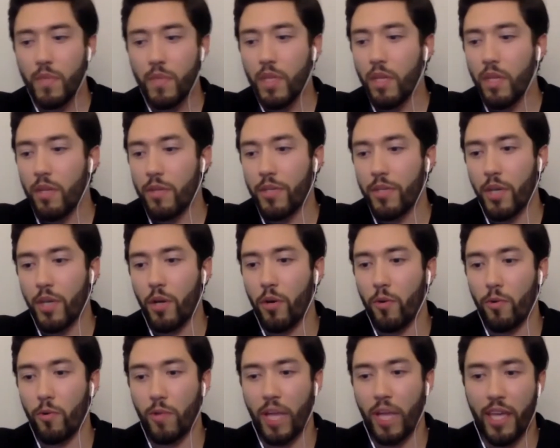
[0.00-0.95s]

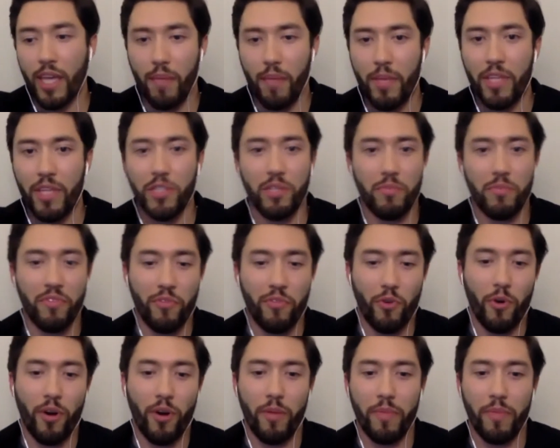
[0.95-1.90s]
So like I mentioned
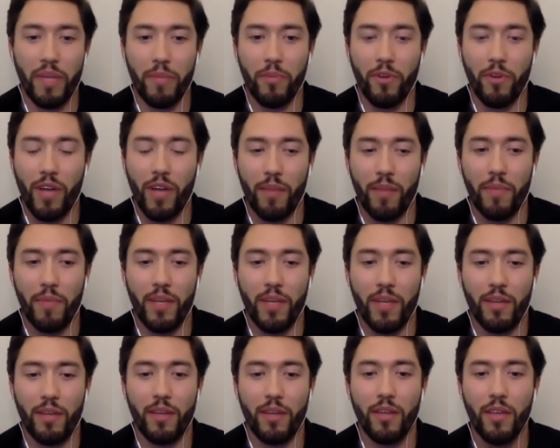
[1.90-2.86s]
before,
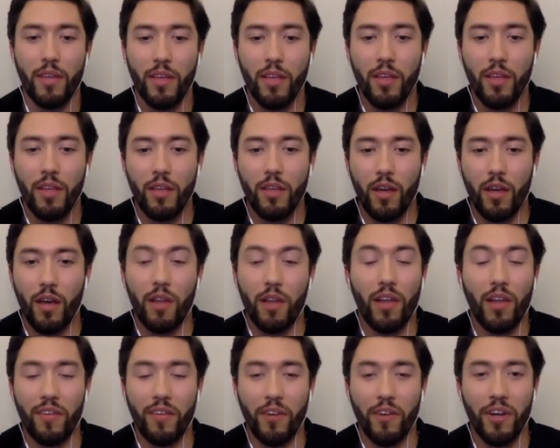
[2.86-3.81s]
a
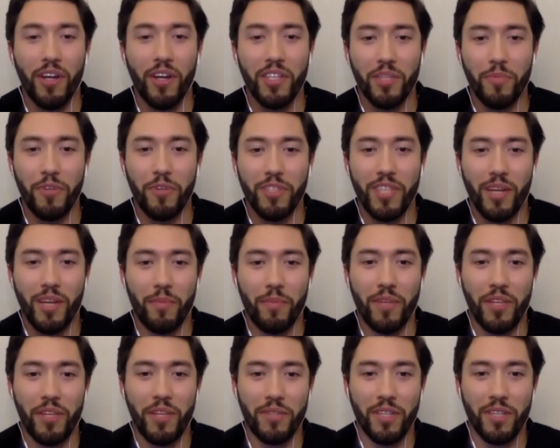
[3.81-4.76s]
lot of our customers had
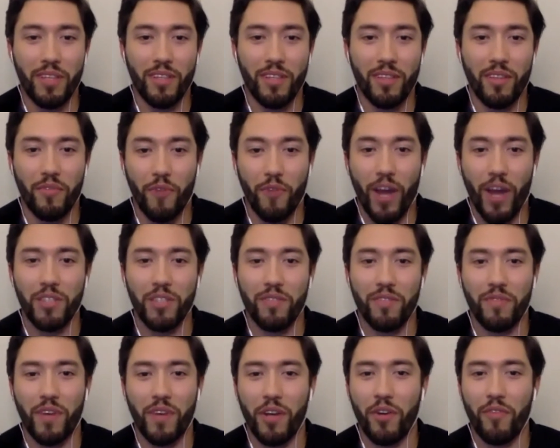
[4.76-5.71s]
been using the fraction
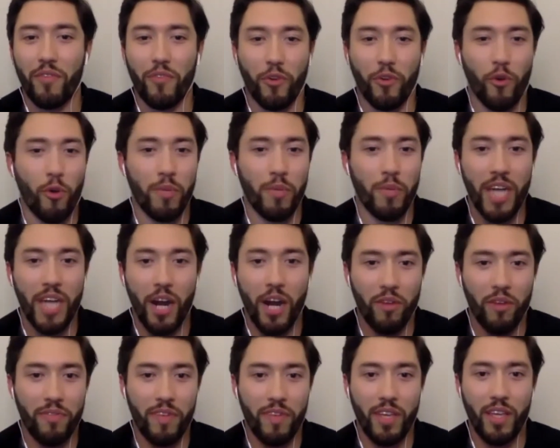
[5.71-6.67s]
finder for
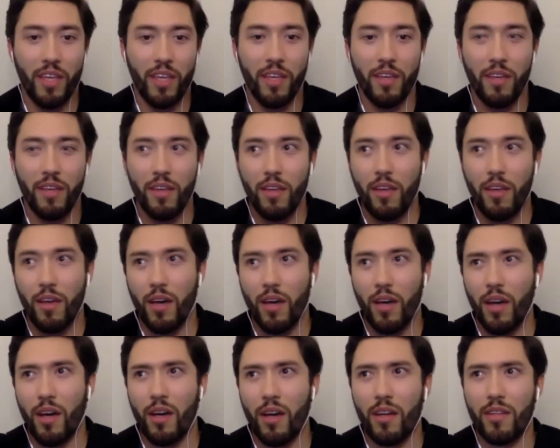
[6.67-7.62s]
chromatography,
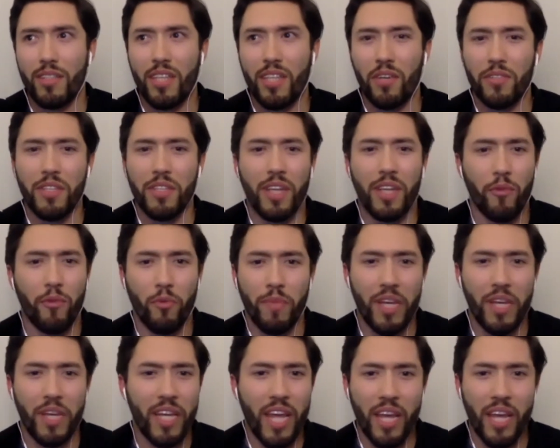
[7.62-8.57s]
delta 9
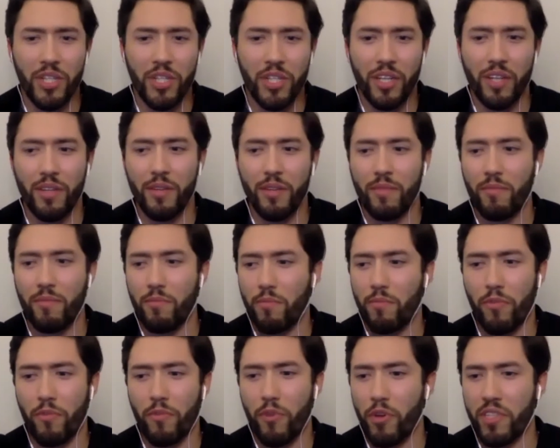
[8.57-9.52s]
remediation,
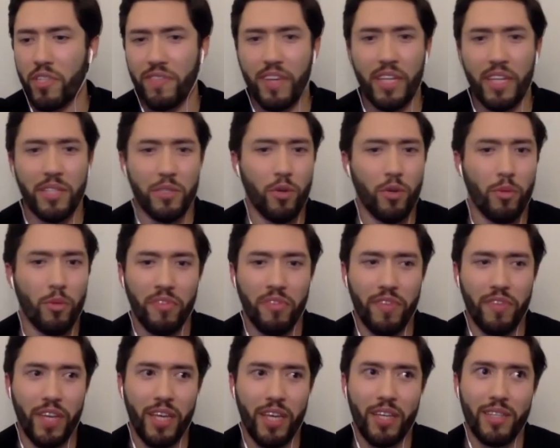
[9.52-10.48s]
reverse phase, normal
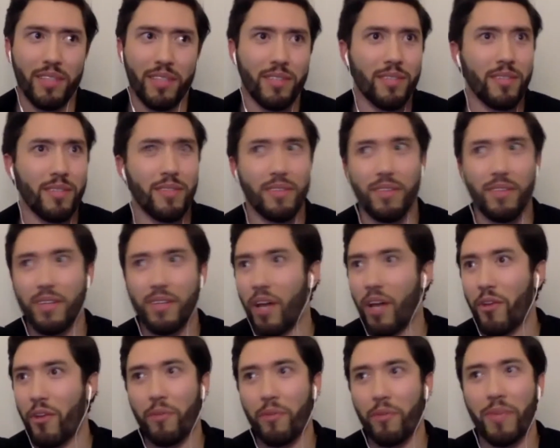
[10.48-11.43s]
phase,
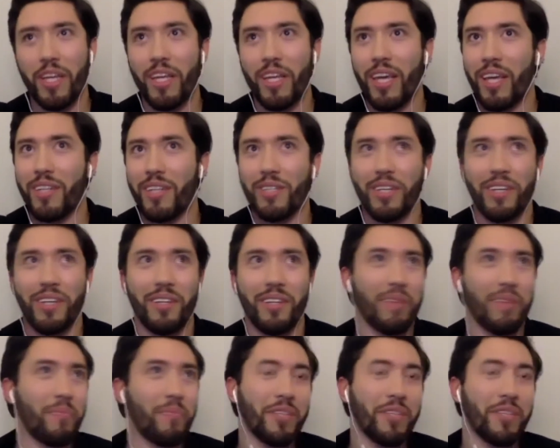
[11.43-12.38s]
color remediation,
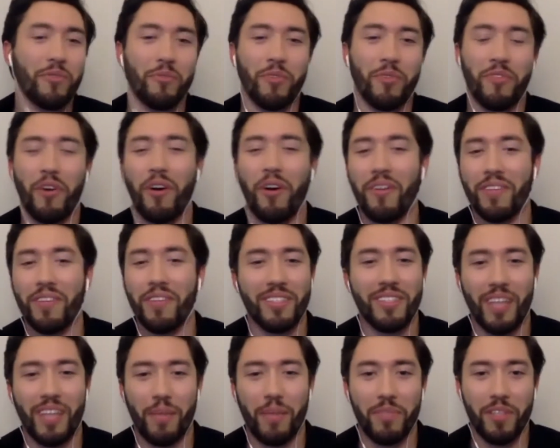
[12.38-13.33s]
lipids removal, all this
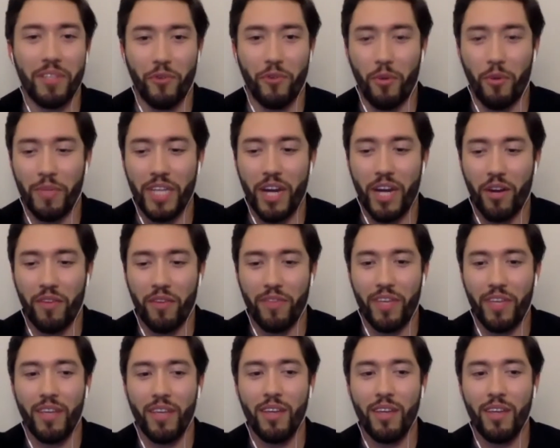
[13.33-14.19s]
types of chromatography.